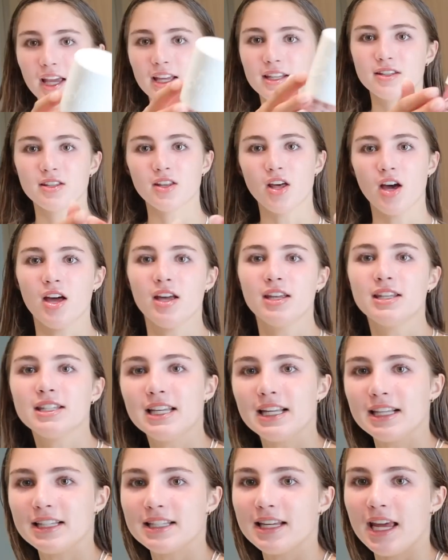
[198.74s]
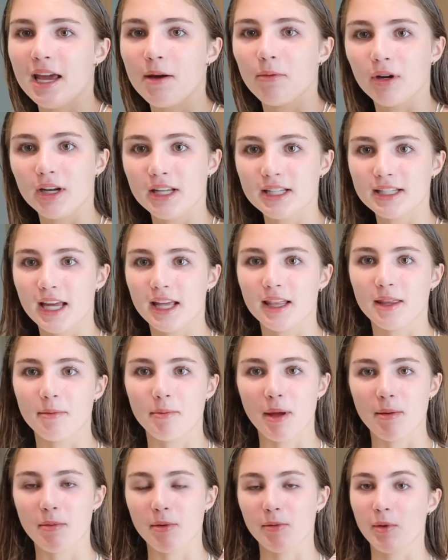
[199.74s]
It's the 68 one. It's
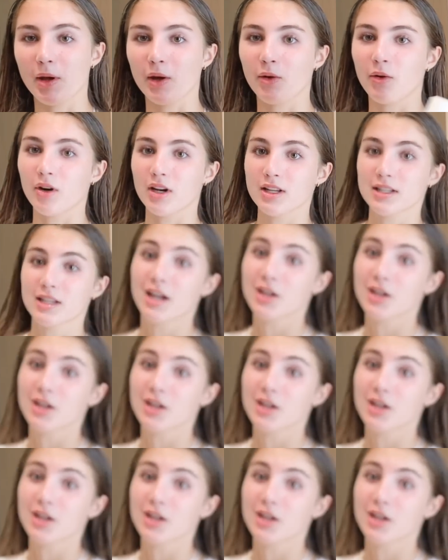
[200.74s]
like the baby pink one.